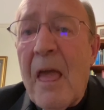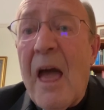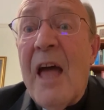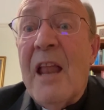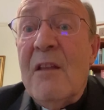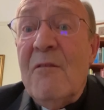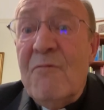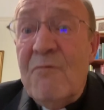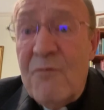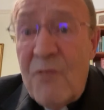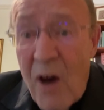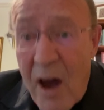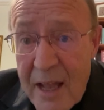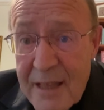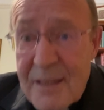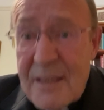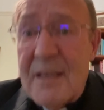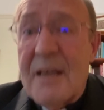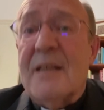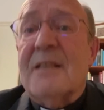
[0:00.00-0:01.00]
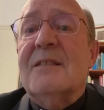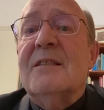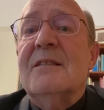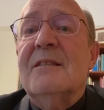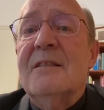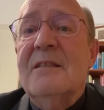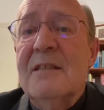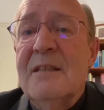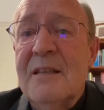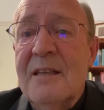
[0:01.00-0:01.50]
and invites
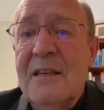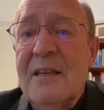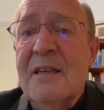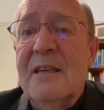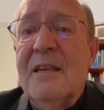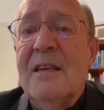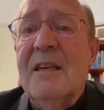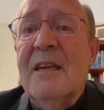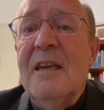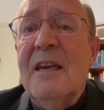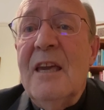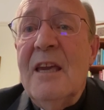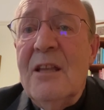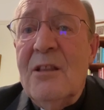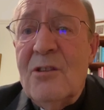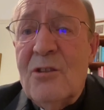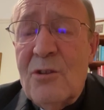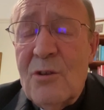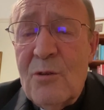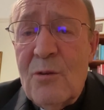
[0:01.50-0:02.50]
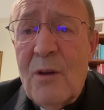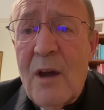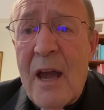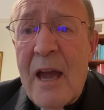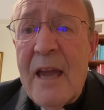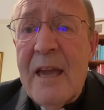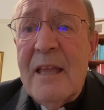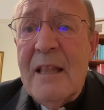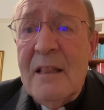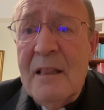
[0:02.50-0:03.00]
us into
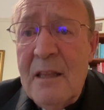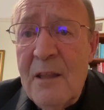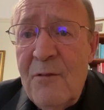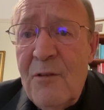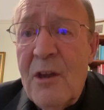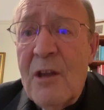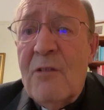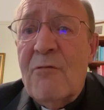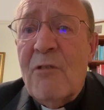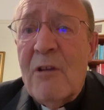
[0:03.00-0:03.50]
a living